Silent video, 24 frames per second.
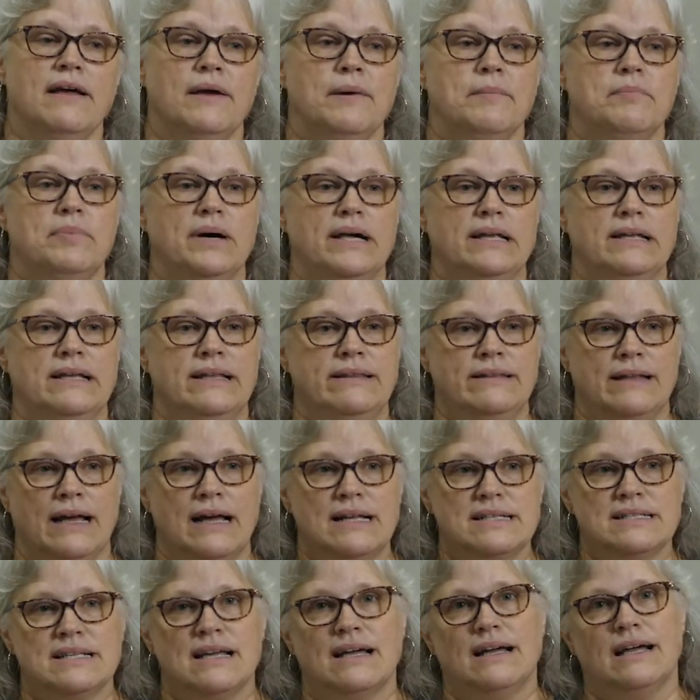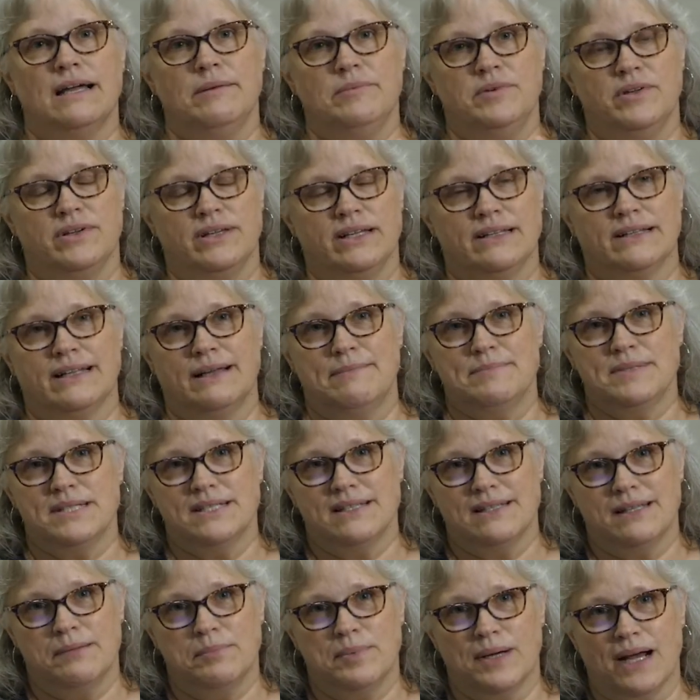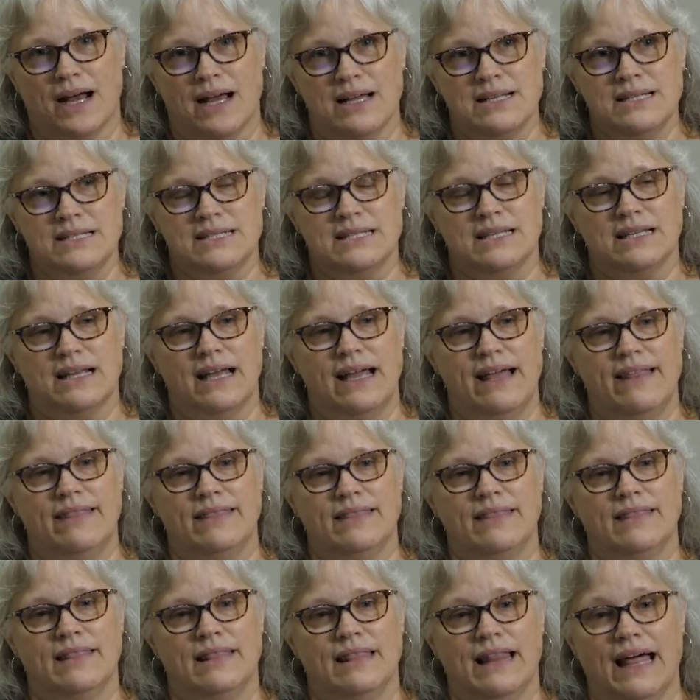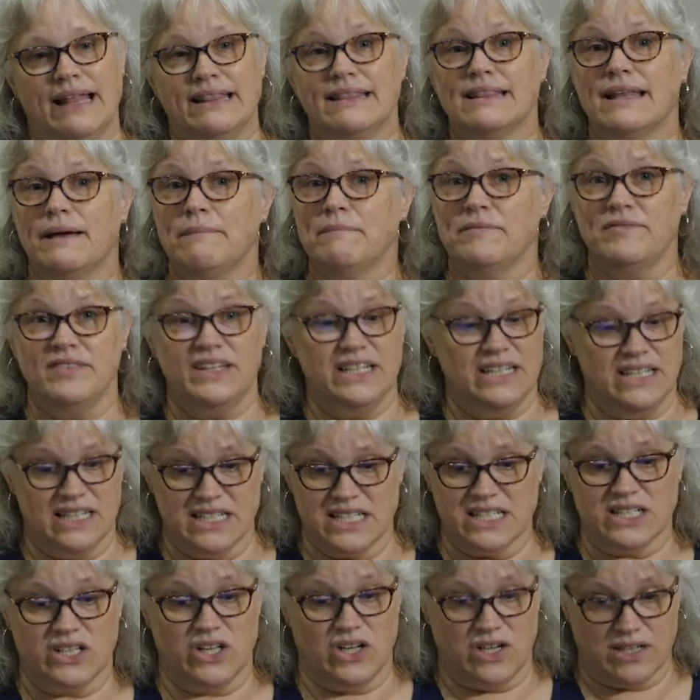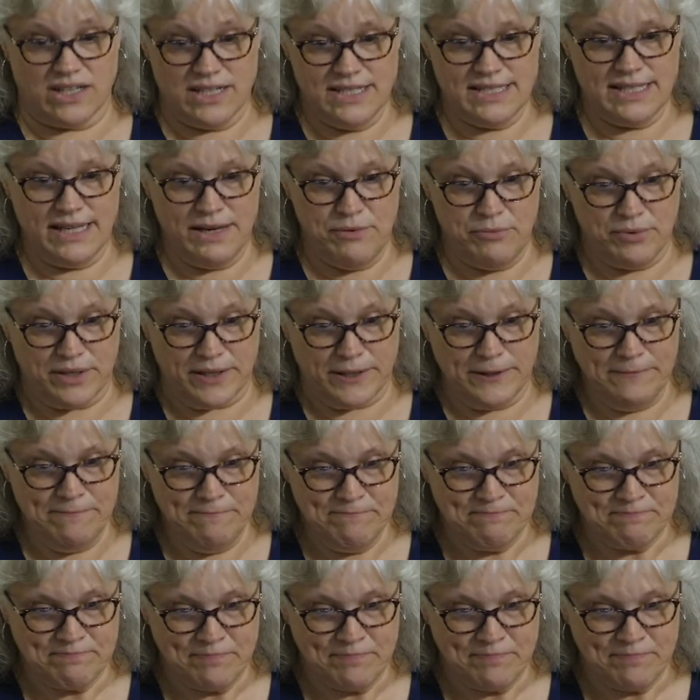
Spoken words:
But in that time, you get them to the breast and let them feed as long as they will.